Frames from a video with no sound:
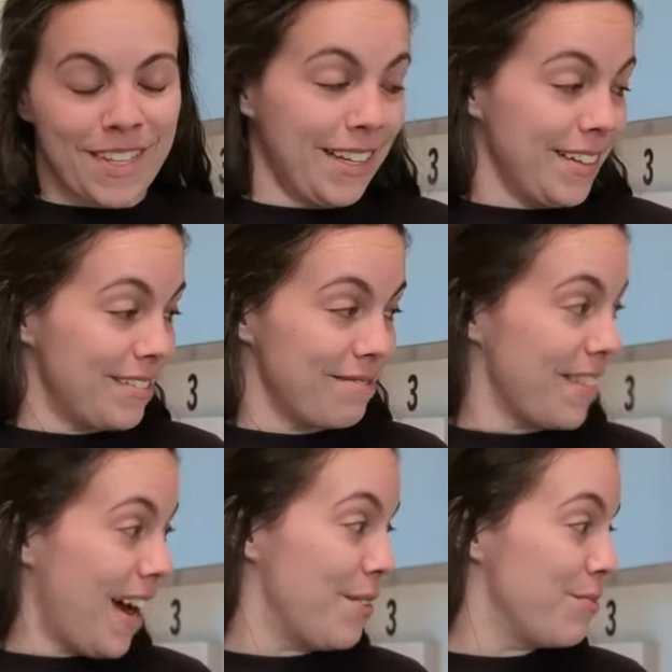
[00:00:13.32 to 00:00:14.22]
and
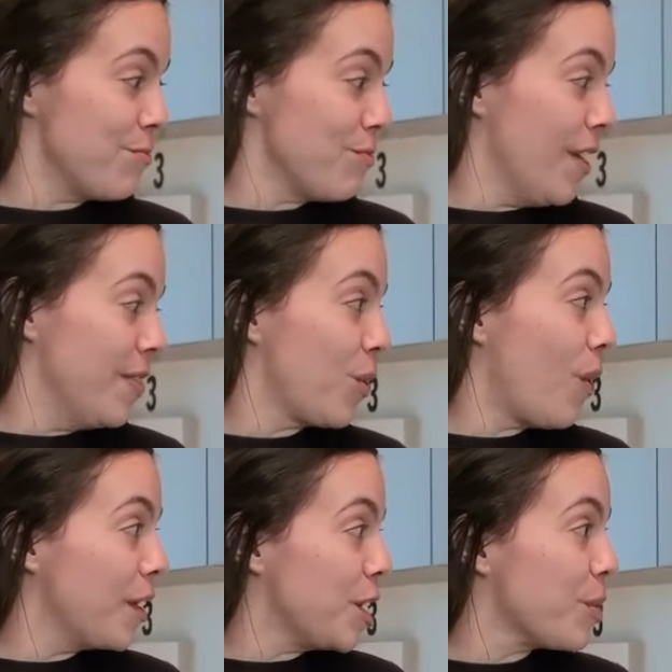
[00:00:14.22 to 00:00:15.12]
I run the
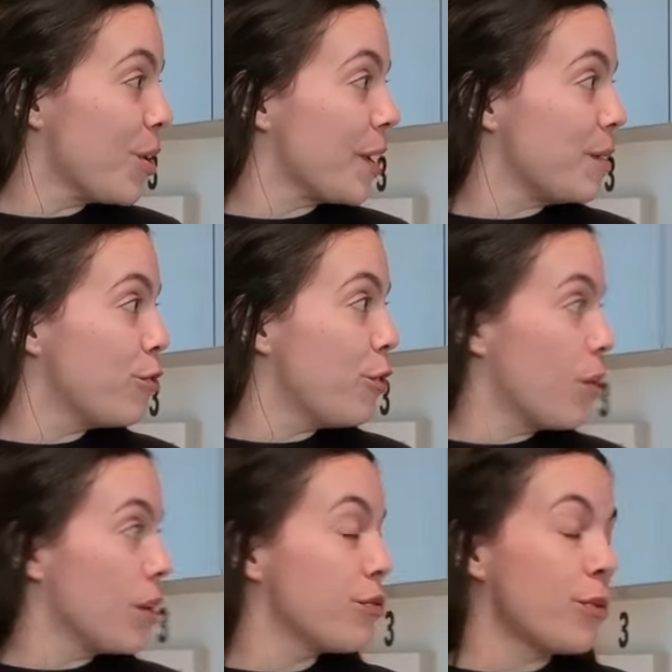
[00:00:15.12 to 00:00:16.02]
quality program
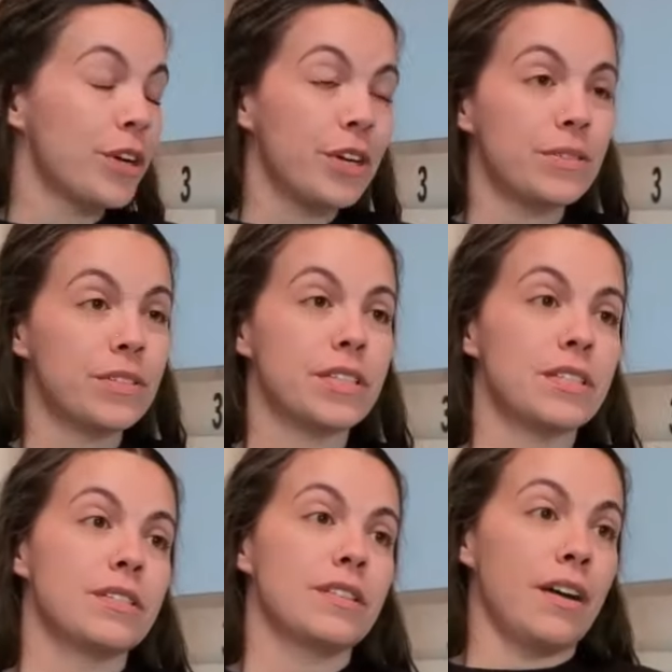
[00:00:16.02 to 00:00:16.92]
for Four
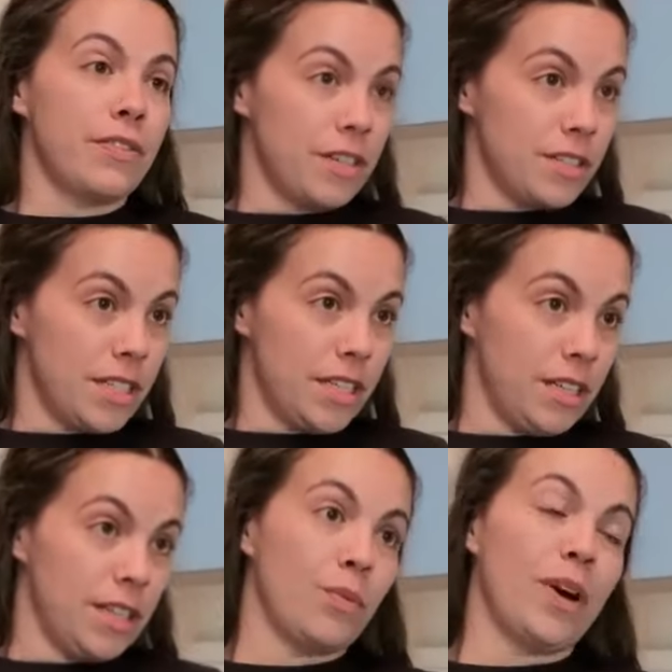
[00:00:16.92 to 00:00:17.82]
Noses, Odd
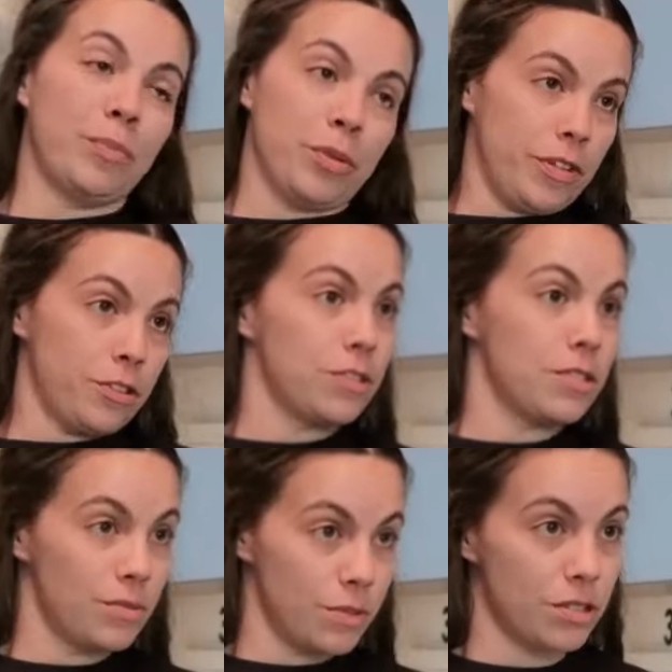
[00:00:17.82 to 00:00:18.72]
13, and Wild
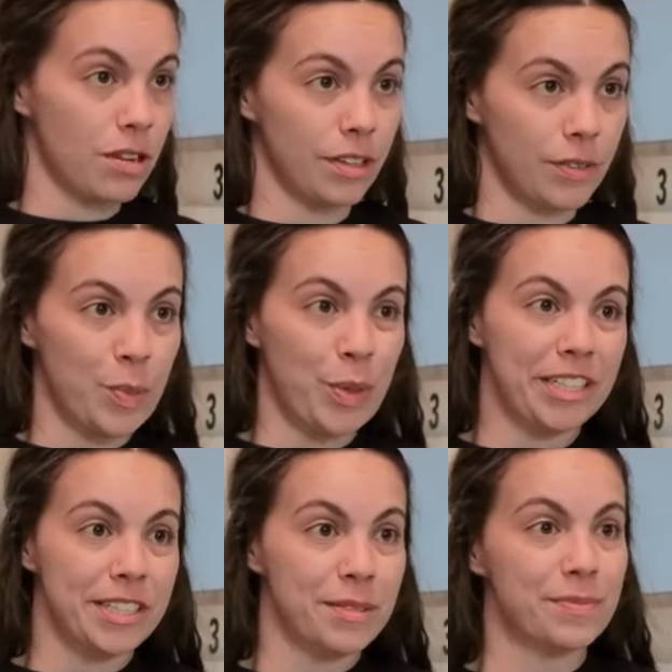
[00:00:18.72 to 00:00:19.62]
Provisions, which are all of our brands.